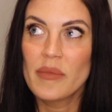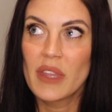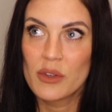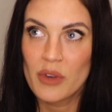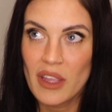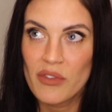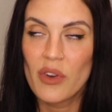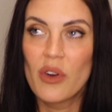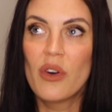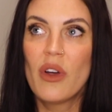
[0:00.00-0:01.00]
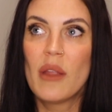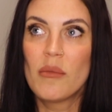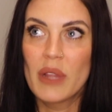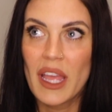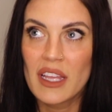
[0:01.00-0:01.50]
and grateful and
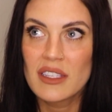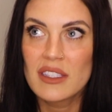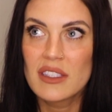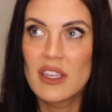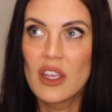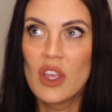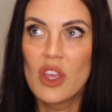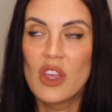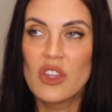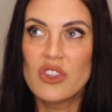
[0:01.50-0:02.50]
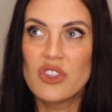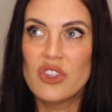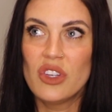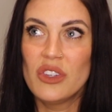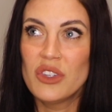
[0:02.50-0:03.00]
blessed
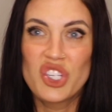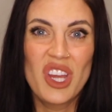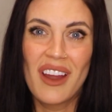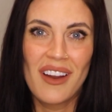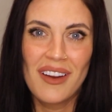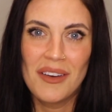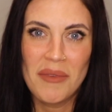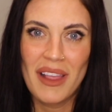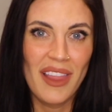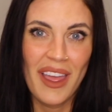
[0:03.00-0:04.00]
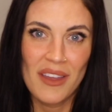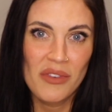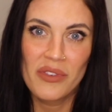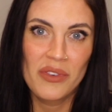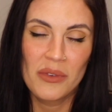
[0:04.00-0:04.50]
to share my
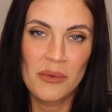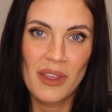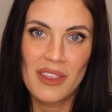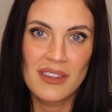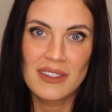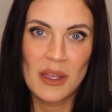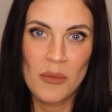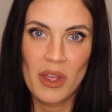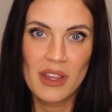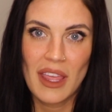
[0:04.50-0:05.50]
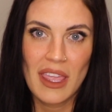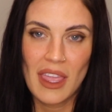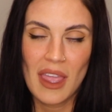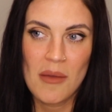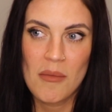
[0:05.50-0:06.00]
life with someone like
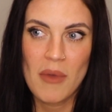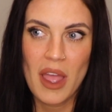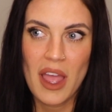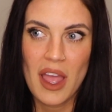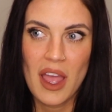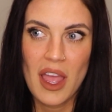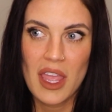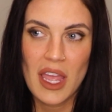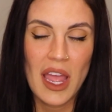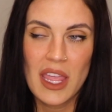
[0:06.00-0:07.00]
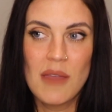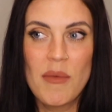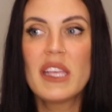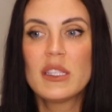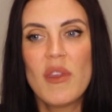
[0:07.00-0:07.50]
him. He
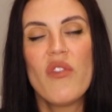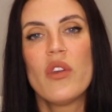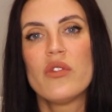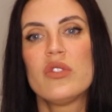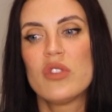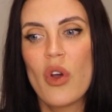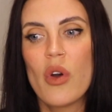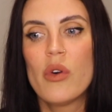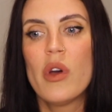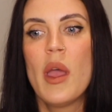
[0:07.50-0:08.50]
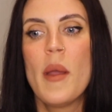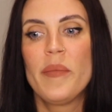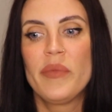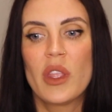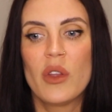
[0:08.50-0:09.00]
makes me feel so
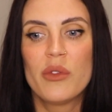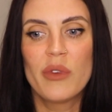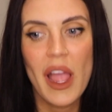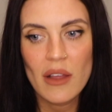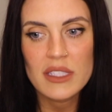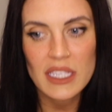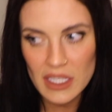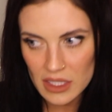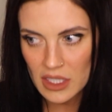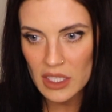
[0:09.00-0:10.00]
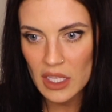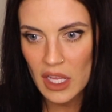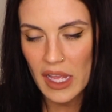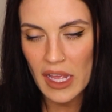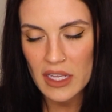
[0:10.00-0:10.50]
grounded
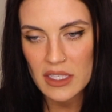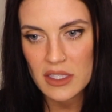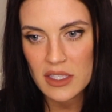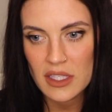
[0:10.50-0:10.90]
and